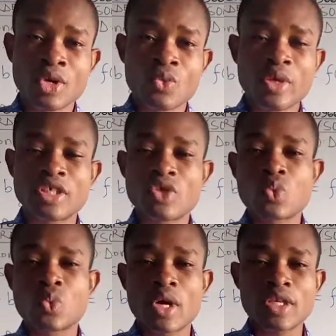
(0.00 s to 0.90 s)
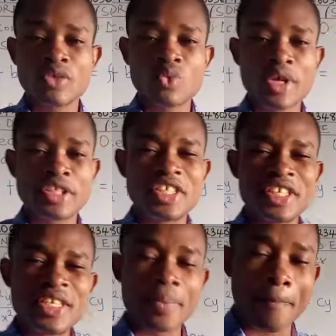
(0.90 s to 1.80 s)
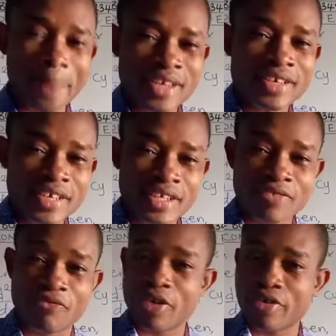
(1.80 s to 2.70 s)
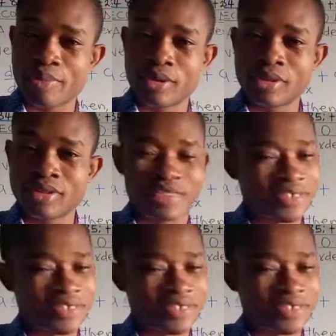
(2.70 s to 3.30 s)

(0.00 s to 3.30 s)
which is one in which the dependent variable,